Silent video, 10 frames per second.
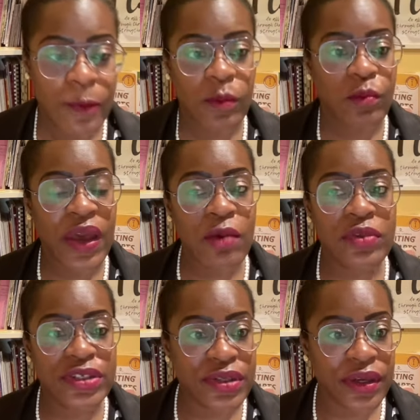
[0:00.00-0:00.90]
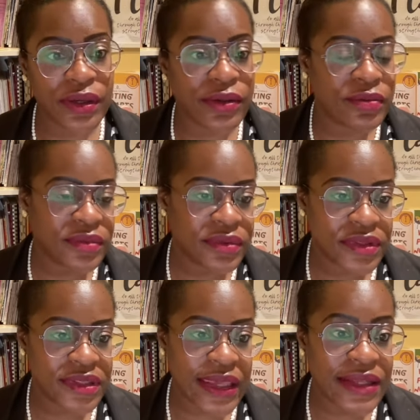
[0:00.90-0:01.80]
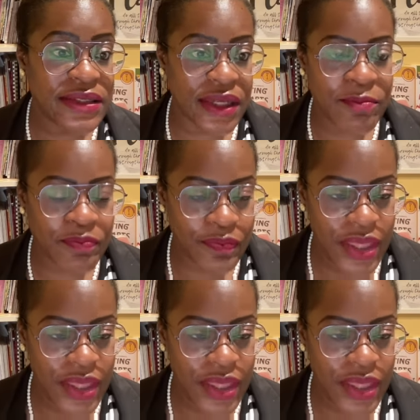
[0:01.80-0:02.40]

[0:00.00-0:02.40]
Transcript: Where would you go? To a gym.